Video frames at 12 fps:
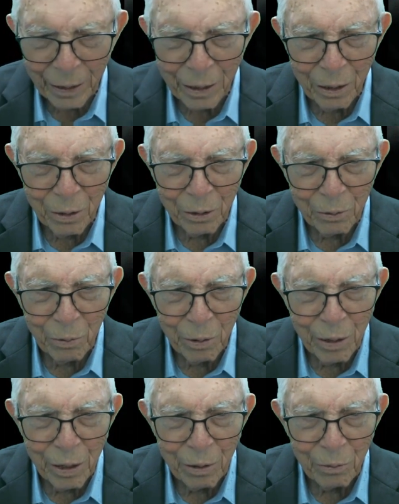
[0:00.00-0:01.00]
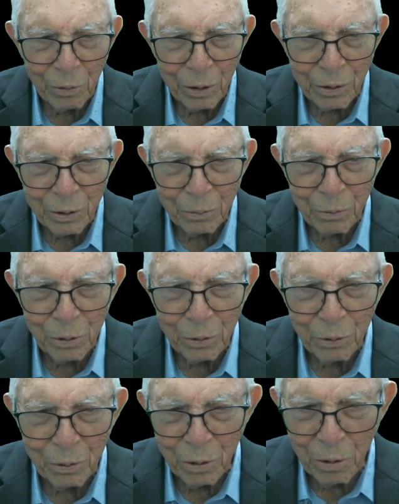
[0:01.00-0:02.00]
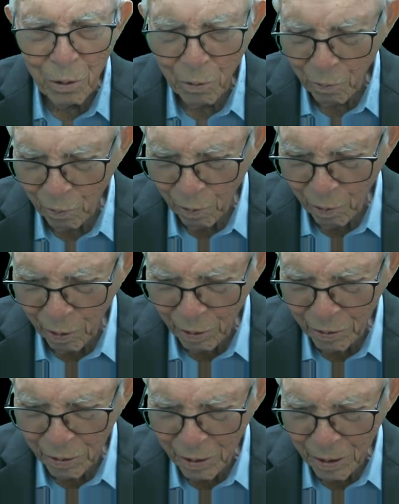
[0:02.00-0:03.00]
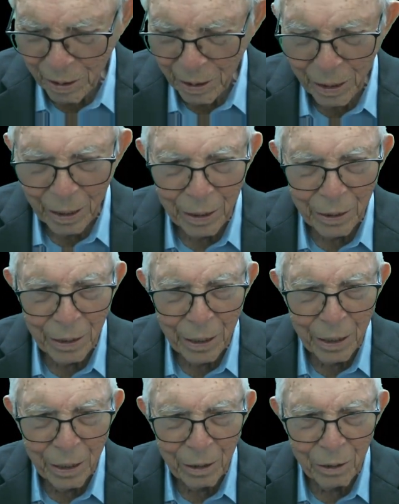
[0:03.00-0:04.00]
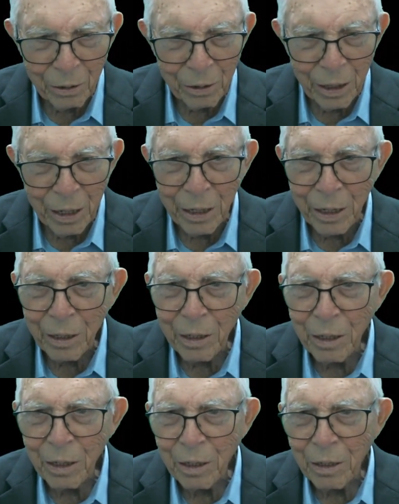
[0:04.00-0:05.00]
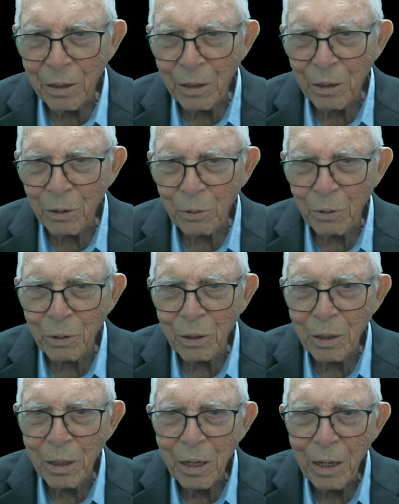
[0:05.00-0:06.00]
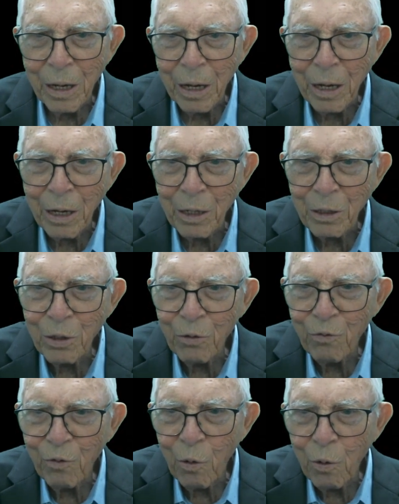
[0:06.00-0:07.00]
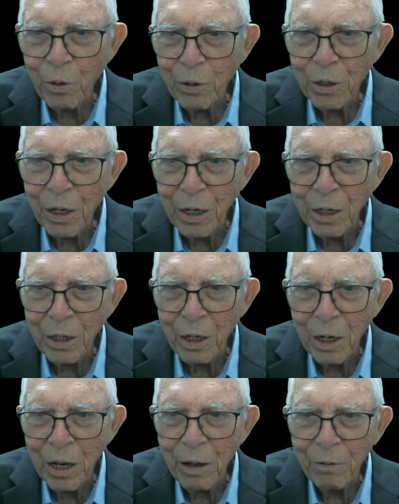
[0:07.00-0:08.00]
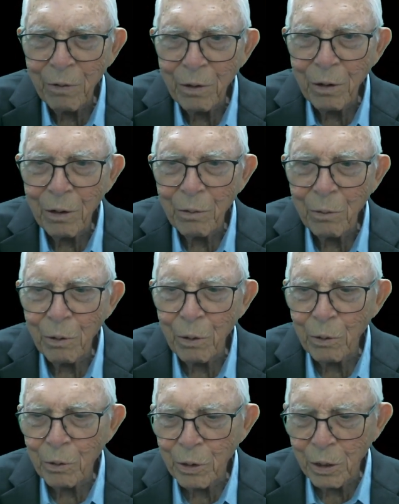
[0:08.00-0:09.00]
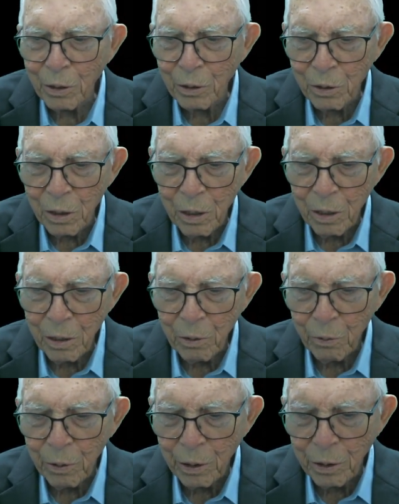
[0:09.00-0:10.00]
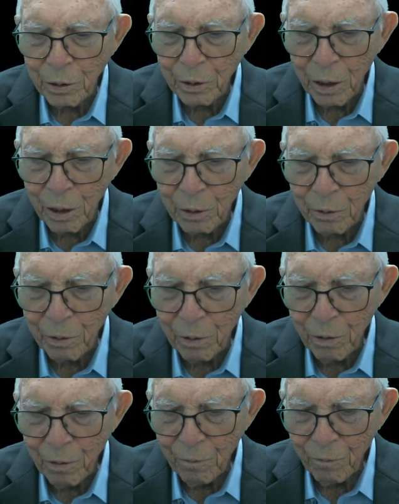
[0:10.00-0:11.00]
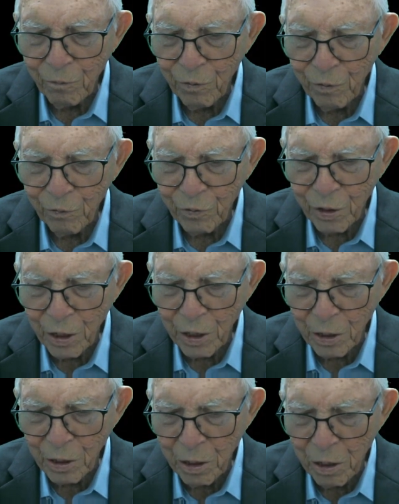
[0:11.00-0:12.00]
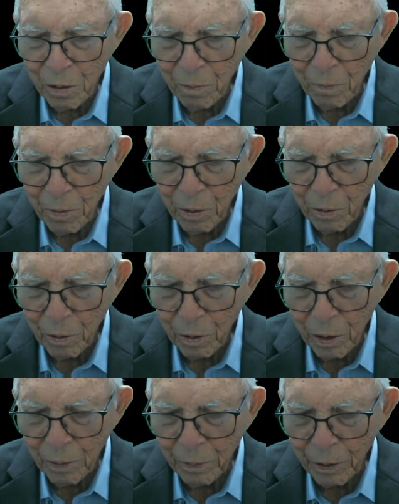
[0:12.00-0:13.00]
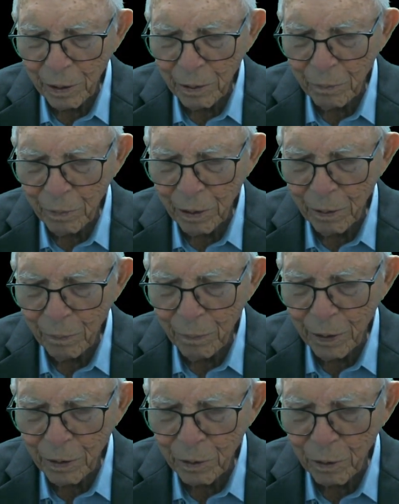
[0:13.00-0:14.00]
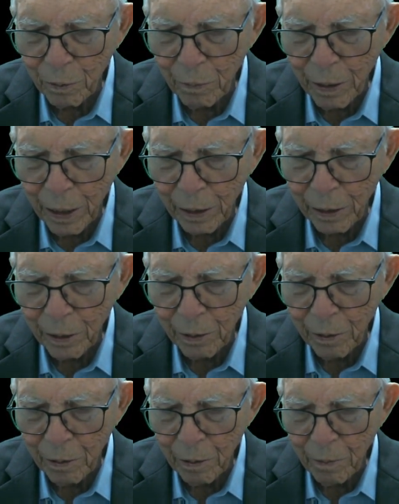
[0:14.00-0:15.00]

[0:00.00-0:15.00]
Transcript: and look where that wisdom tooth was, and now look at it, this was age 14, 11. In other words, when he's got 15, let me get my pencil back here.